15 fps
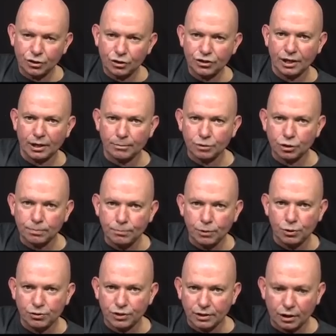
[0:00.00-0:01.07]
you see I'm just
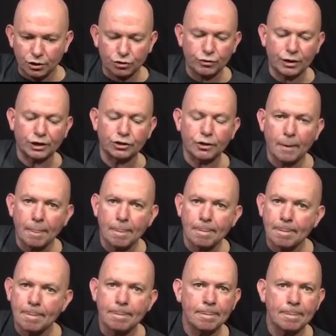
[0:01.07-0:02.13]
muting those strings, and